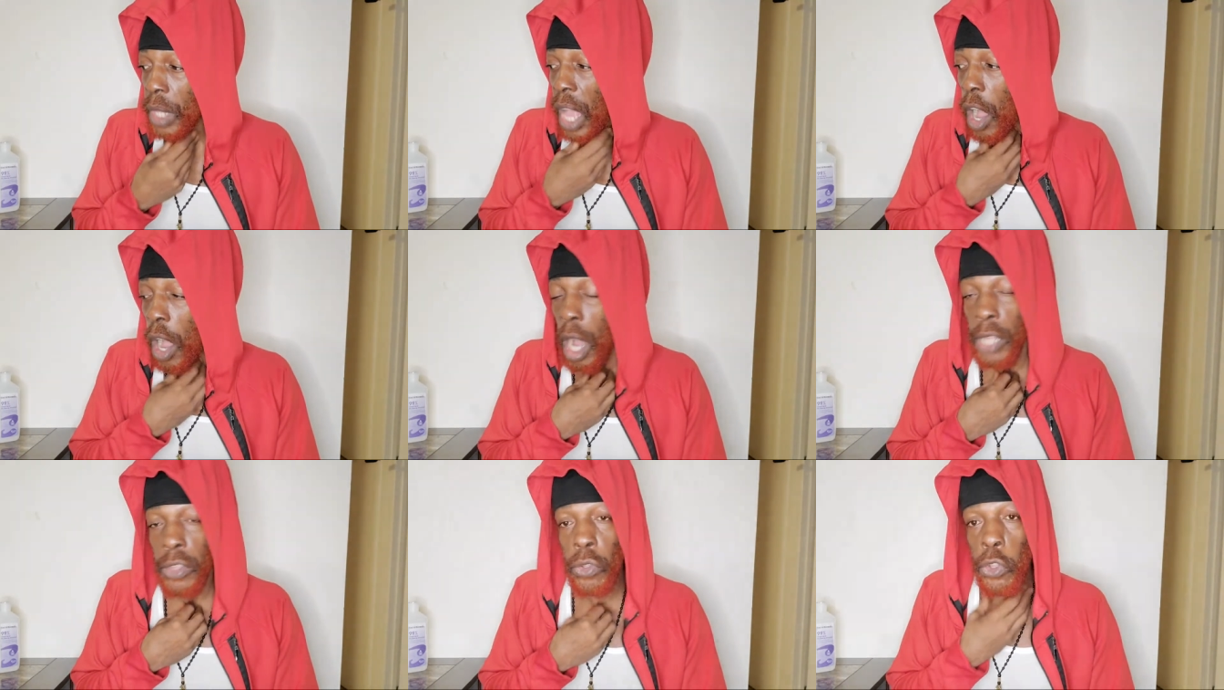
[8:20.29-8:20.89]

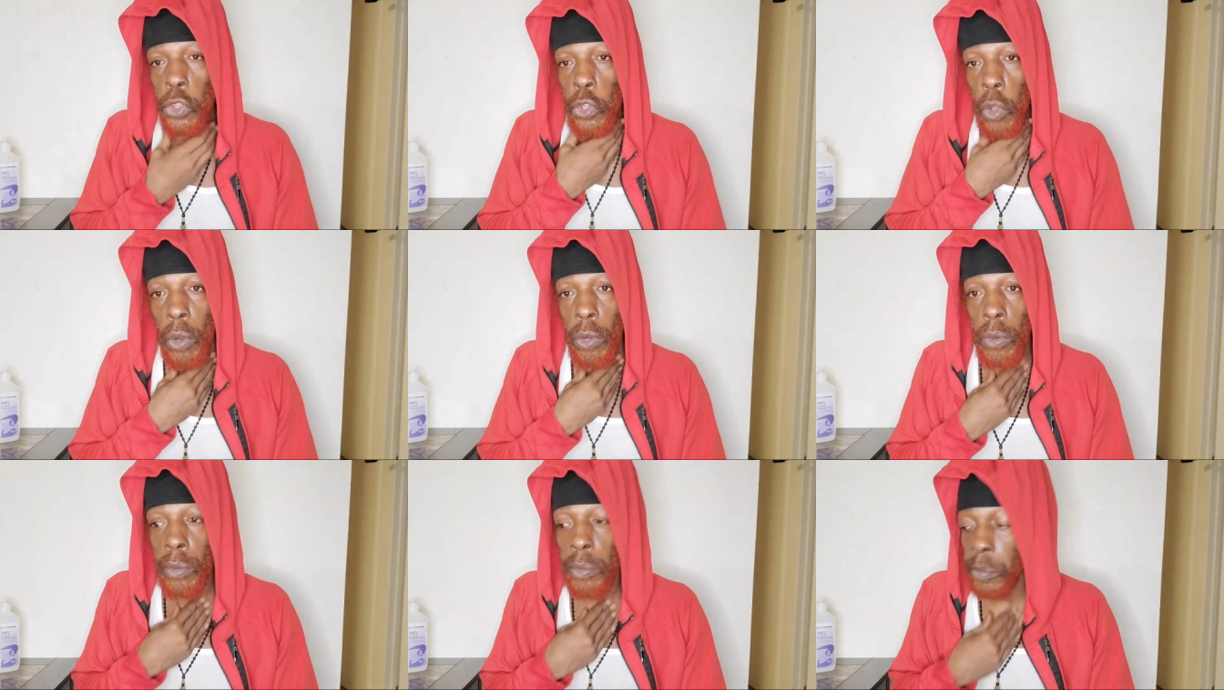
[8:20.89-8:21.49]
hard to
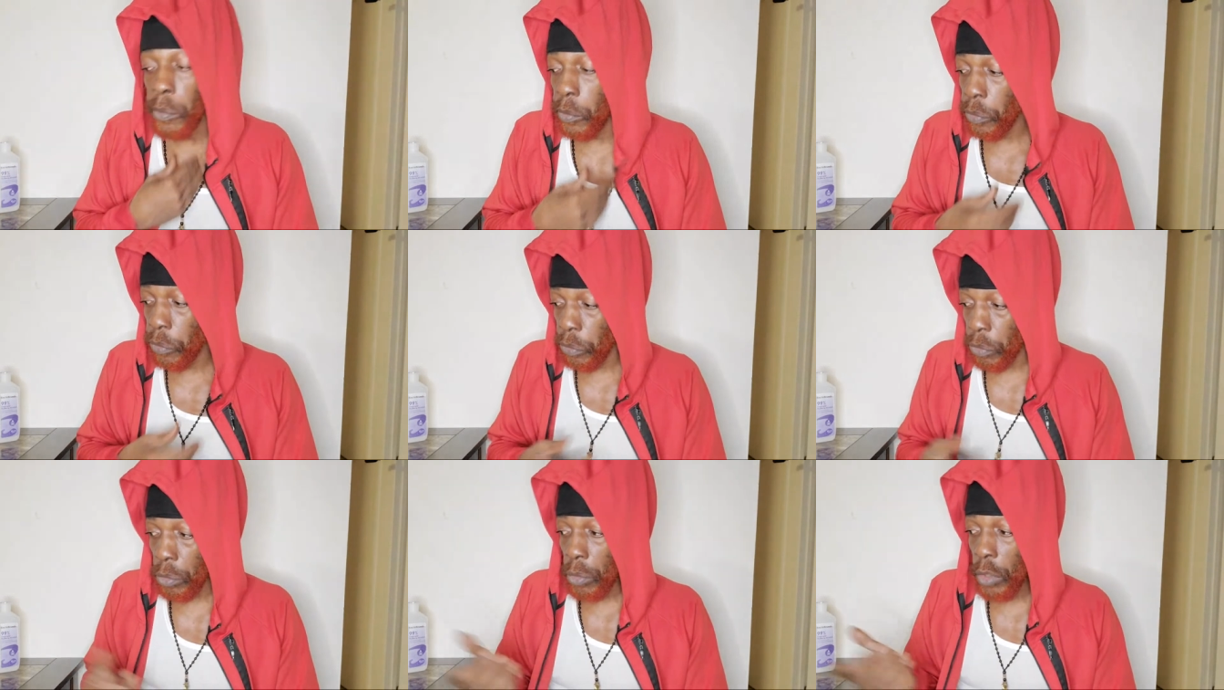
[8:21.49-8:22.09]
swallow,
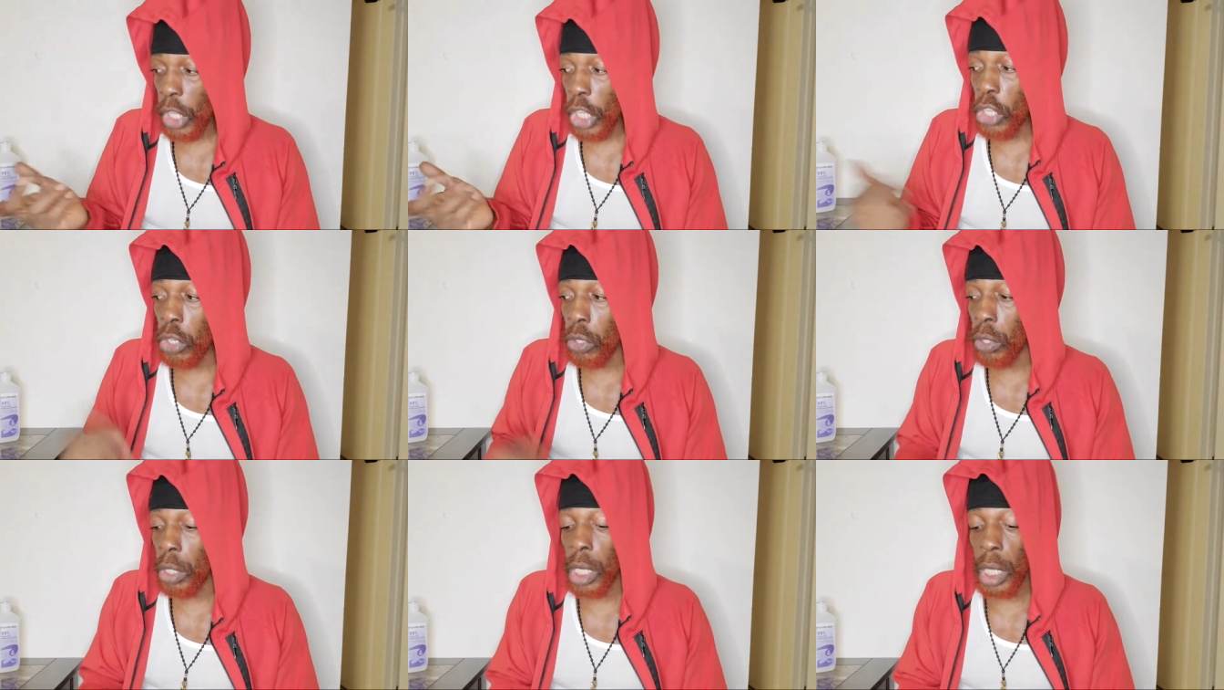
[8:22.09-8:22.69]
you
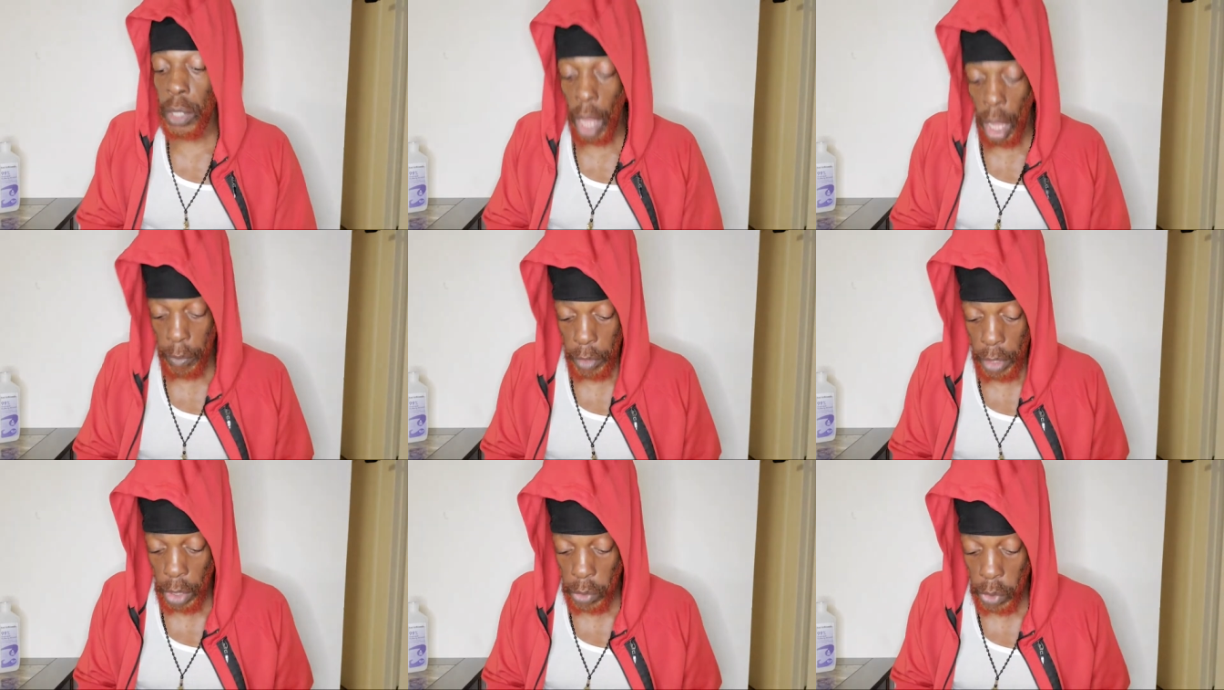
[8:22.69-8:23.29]
could
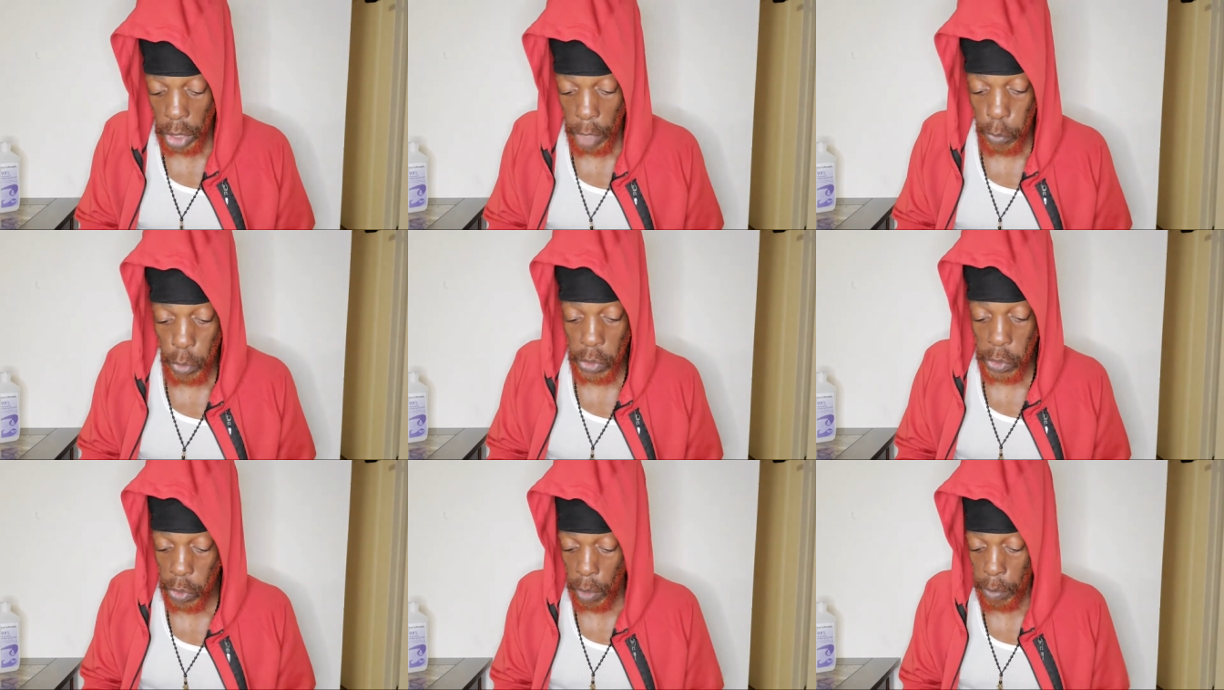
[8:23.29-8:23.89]
guzzle up with
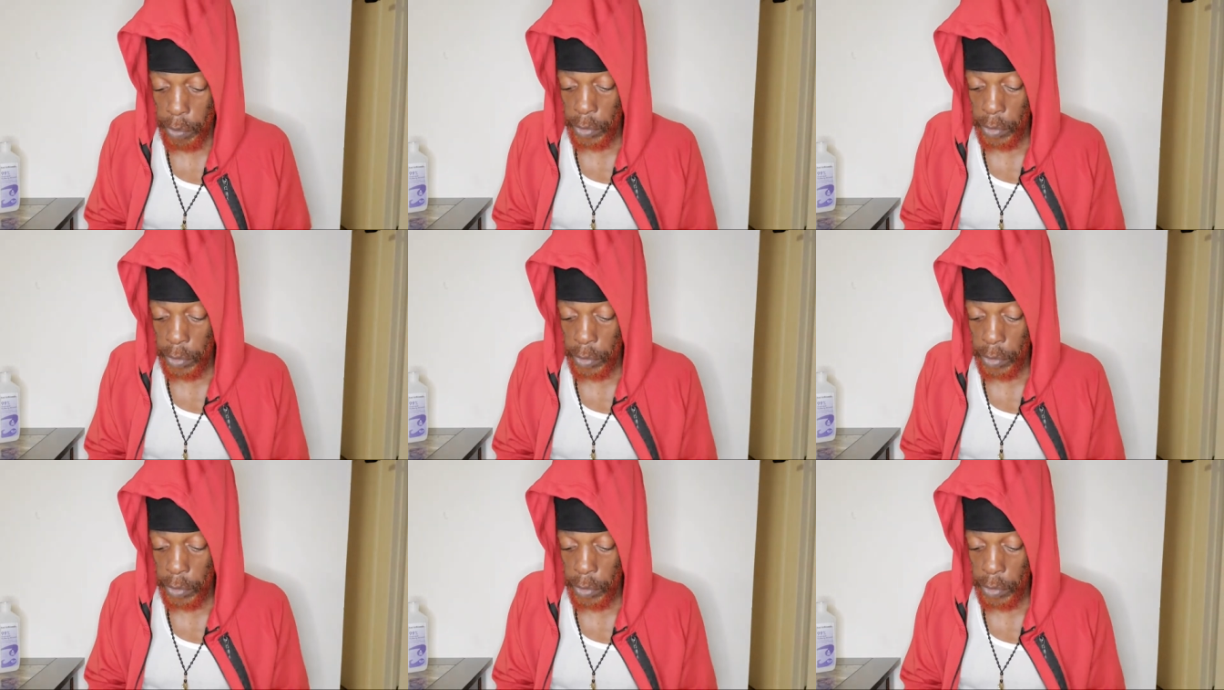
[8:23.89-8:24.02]
some